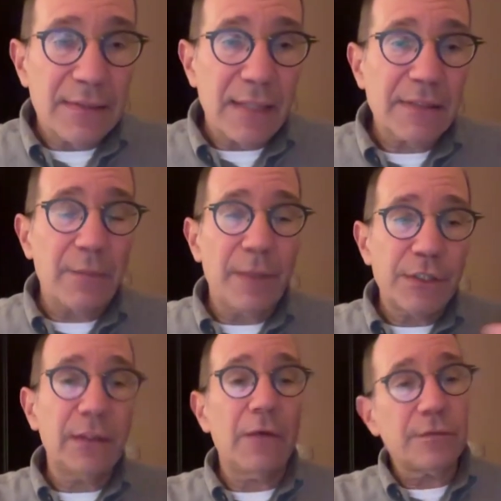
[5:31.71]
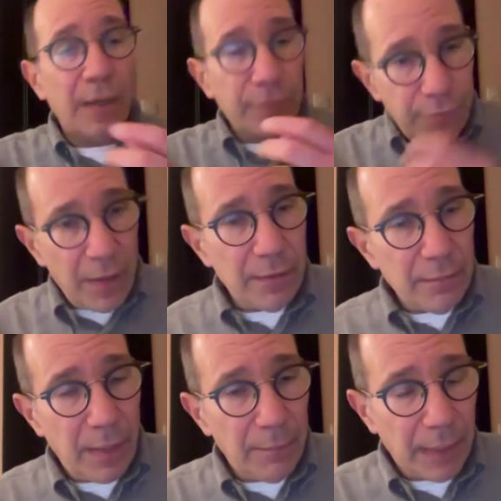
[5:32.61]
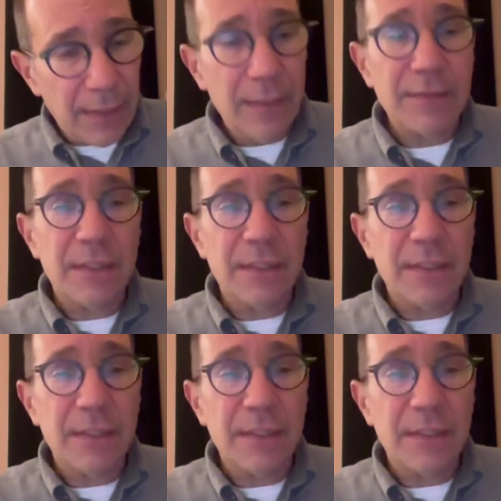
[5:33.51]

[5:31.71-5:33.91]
That's how much he loves my friend, my kids.